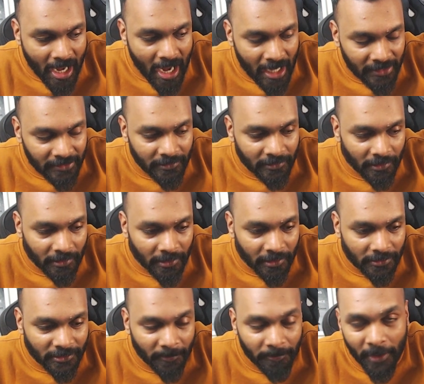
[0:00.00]
And
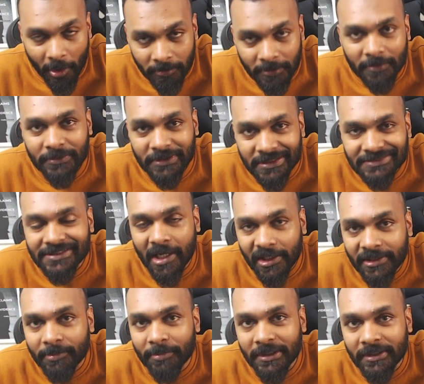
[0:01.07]
the problem with this
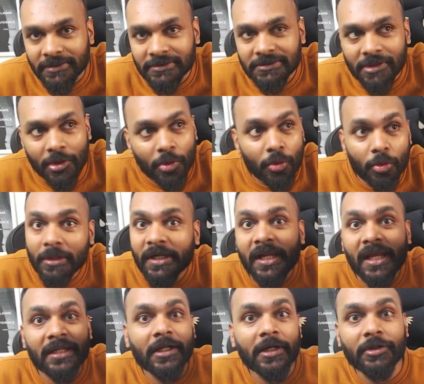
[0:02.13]
argument is who
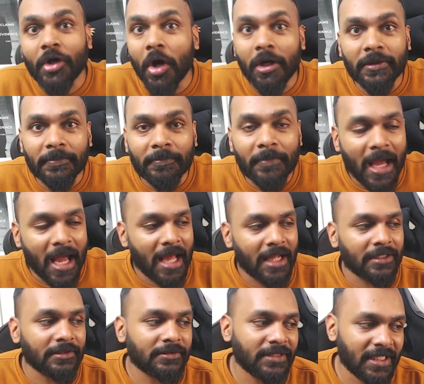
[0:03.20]
created God?
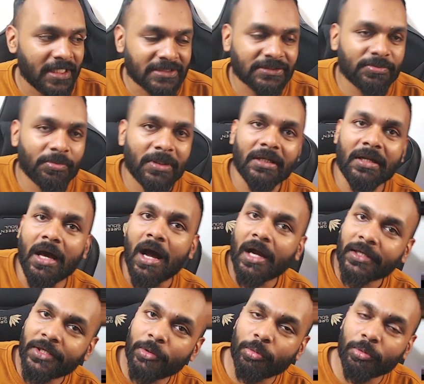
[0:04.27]
and these will
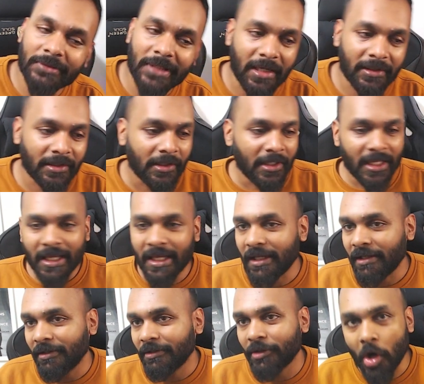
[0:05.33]
argue that hey
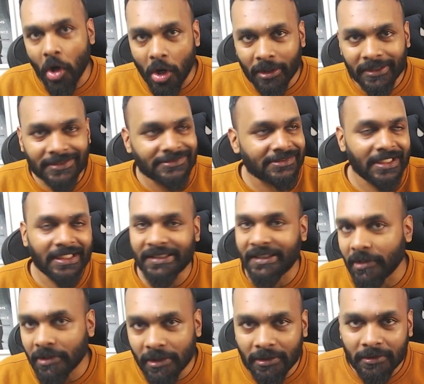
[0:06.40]
god is
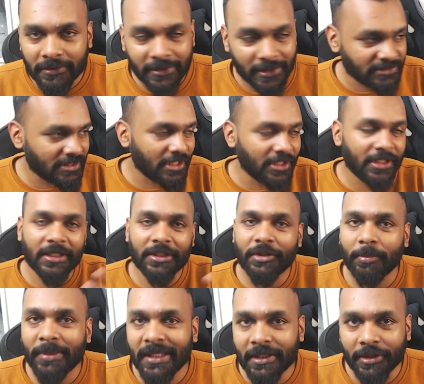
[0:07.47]
eternal doesn't need to
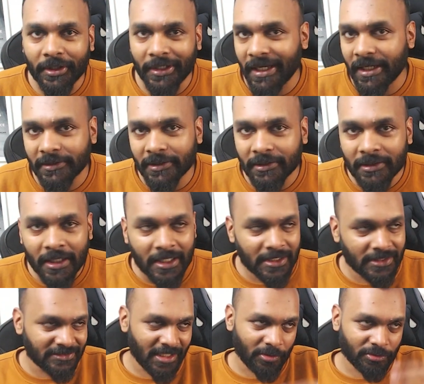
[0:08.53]
be created
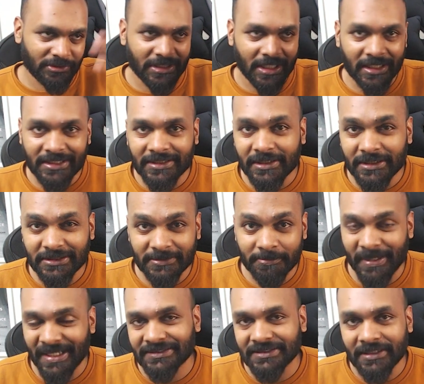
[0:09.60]
is outside
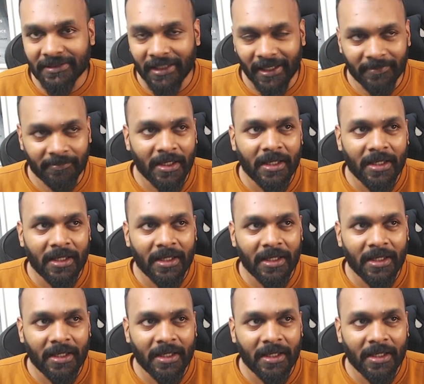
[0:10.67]
space and time